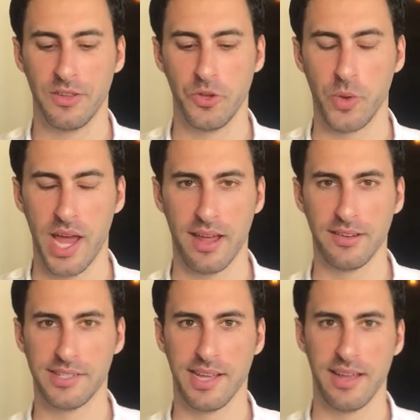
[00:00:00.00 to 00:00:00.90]
You got to
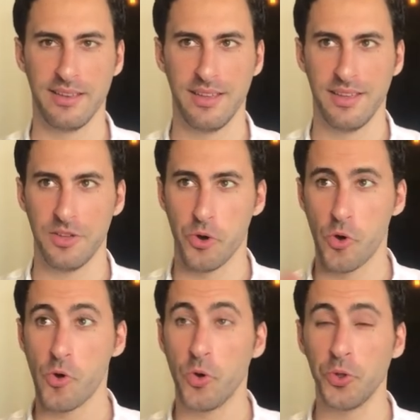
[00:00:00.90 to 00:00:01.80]
understand
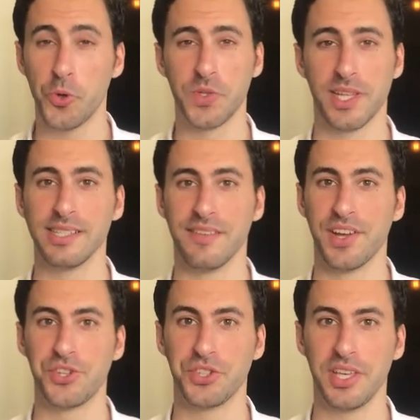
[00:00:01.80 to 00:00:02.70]
all those things
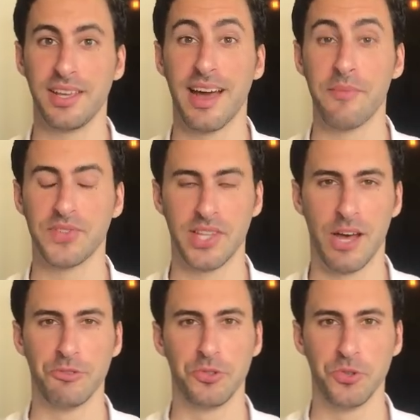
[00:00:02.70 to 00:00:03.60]
eventually comes
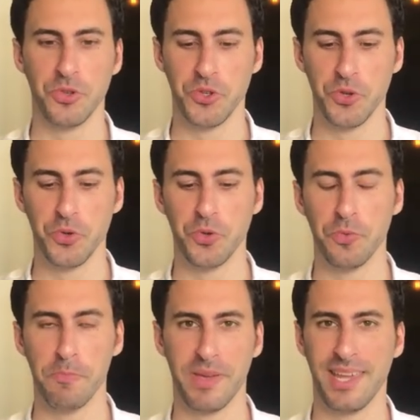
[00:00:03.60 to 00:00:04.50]
down to
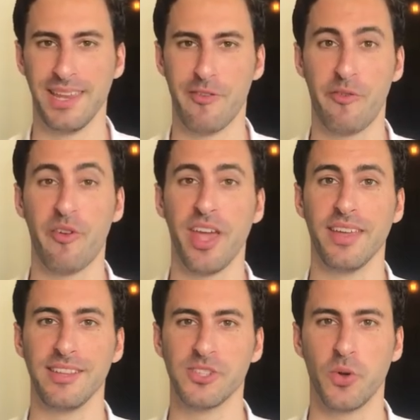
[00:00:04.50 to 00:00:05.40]
you being
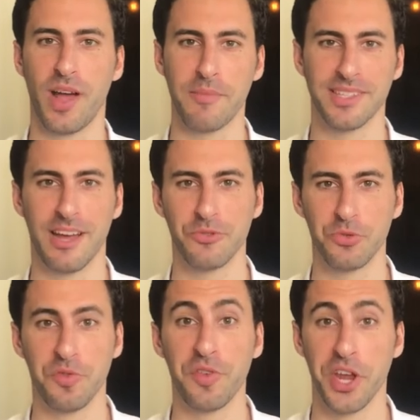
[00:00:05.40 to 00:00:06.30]
afraid. It all comes down
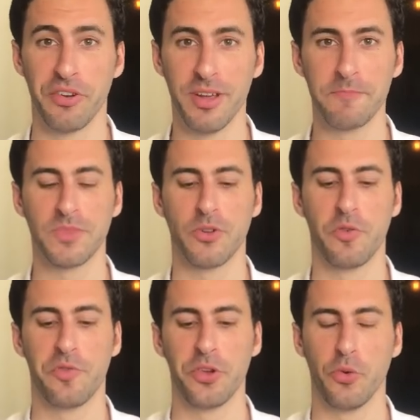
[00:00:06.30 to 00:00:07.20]
to fear,
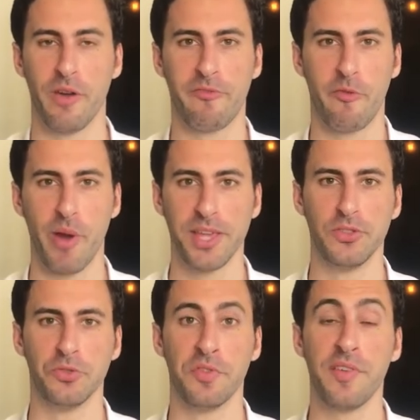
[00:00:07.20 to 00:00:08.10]
of you
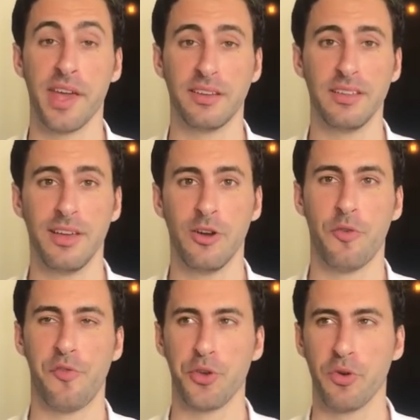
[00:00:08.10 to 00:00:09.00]
afraid to fail,
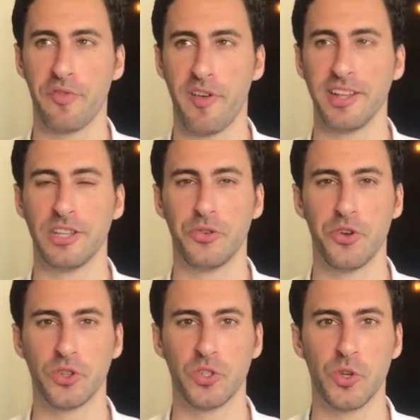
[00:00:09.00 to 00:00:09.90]
of you afraid that you're
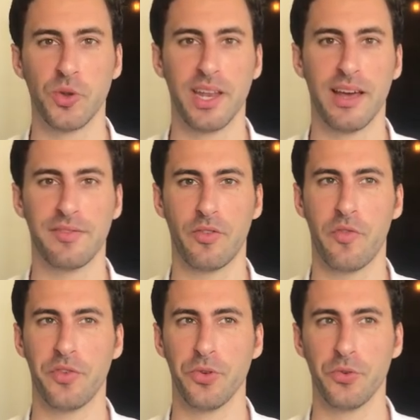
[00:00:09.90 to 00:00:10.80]
not good enough,
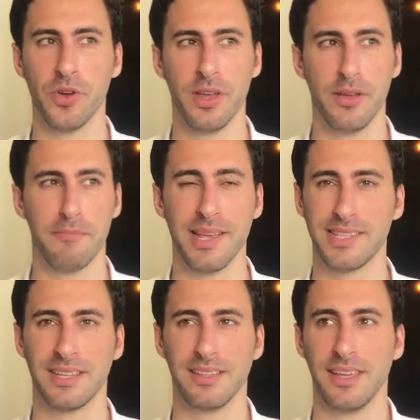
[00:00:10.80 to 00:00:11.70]
of you
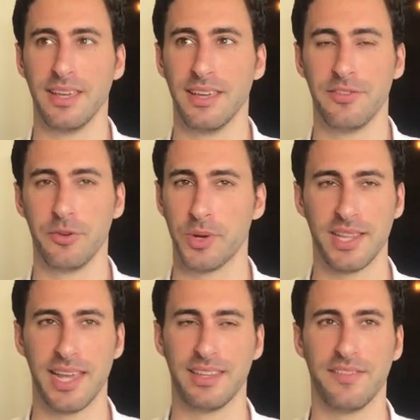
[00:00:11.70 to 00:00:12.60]
basically, if you want
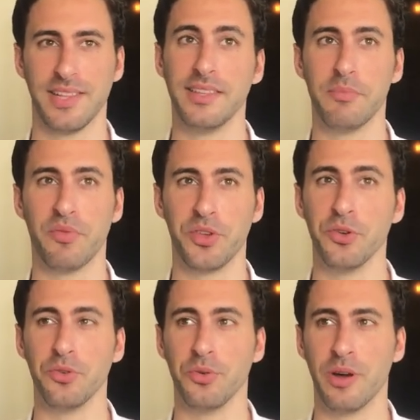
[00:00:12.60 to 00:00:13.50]
to take it even deep, of
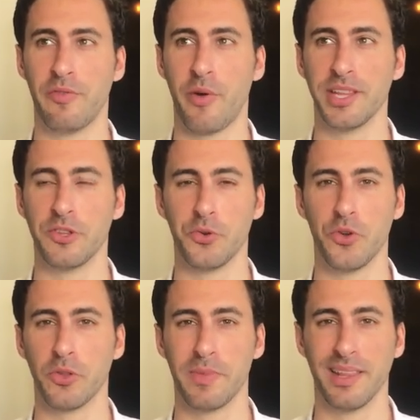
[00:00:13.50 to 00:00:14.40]
you afraid that you're
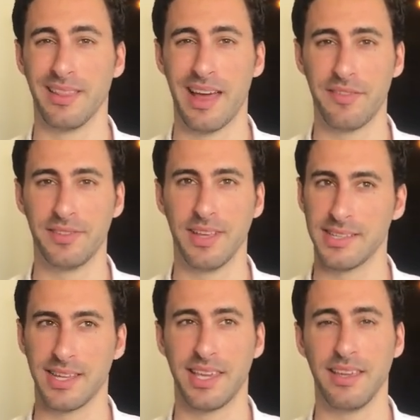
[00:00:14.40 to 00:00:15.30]
not being loved
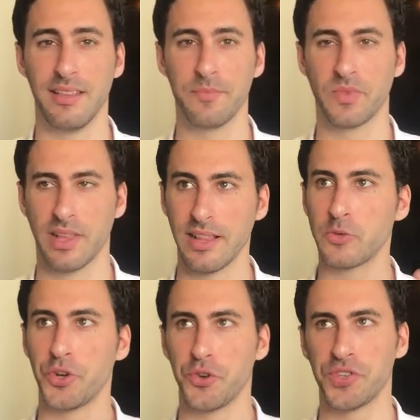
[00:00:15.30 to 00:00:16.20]
as a kid, and
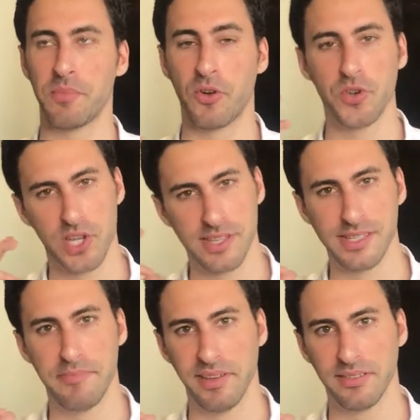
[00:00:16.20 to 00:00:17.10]
that's where your subconscious
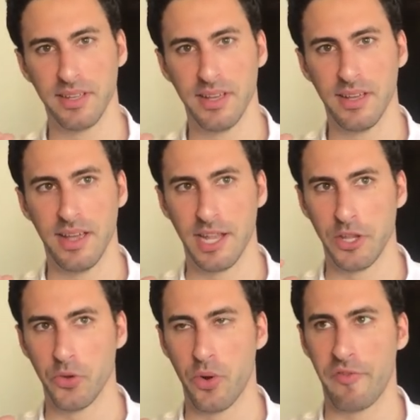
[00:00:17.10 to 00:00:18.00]
is built,
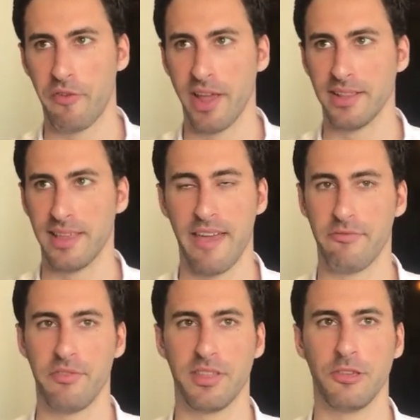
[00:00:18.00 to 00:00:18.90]
and you're afraid that
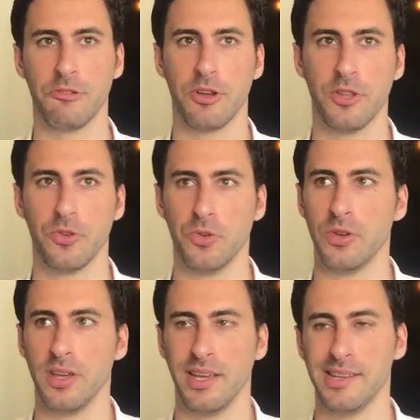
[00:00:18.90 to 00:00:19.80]
everything you're going to
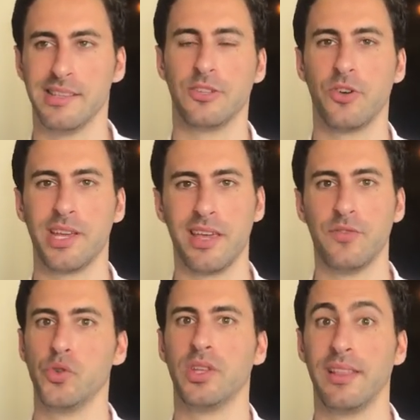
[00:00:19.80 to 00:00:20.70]
do isn't going to give you the